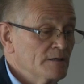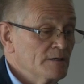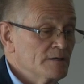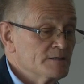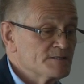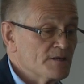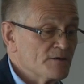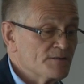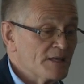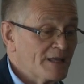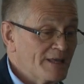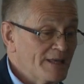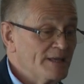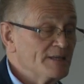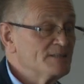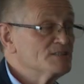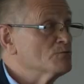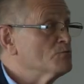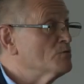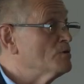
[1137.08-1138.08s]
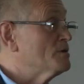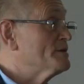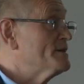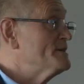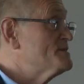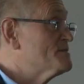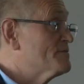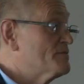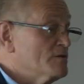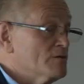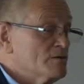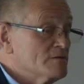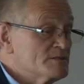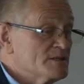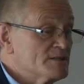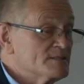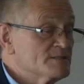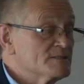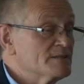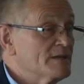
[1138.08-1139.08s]
So the key to all this, of course,
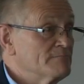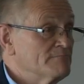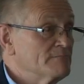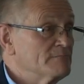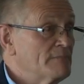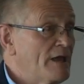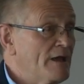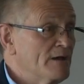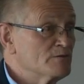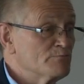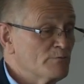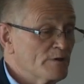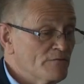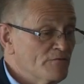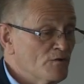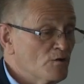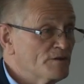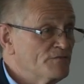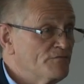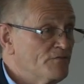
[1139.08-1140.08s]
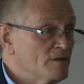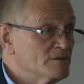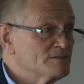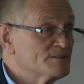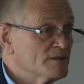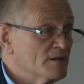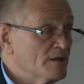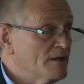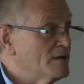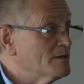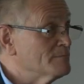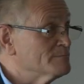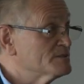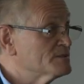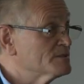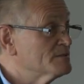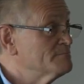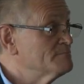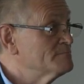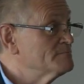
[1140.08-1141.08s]
is how do we avoid false
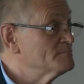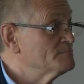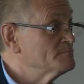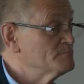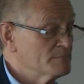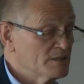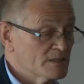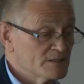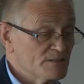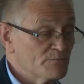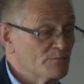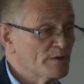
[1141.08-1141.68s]
alarms? Because if